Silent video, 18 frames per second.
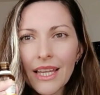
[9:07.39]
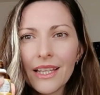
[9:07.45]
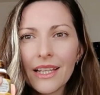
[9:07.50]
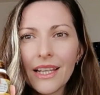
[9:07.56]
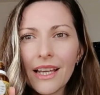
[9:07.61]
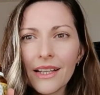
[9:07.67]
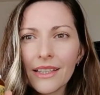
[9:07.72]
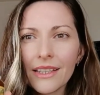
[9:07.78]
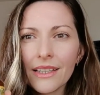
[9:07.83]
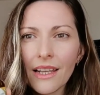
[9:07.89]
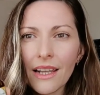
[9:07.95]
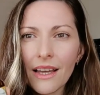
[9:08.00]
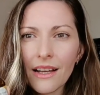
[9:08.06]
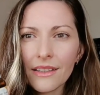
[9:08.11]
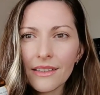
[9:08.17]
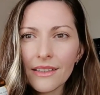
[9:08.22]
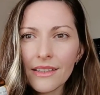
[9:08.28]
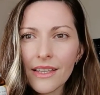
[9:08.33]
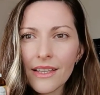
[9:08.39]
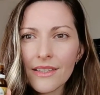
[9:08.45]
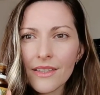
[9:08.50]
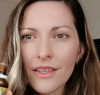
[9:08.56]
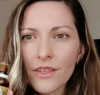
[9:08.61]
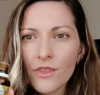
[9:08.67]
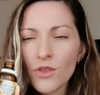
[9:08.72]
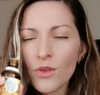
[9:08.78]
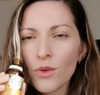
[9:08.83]
Ylang Ylang
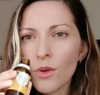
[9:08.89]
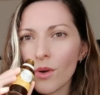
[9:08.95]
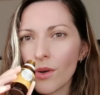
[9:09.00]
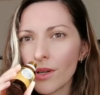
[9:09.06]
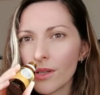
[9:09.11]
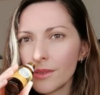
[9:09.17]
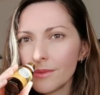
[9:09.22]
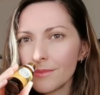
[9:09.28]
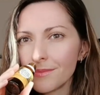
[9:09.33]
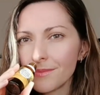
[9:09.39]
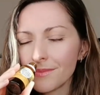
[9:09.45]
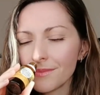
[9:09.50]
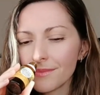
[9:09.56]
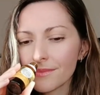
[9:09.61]
essential oil.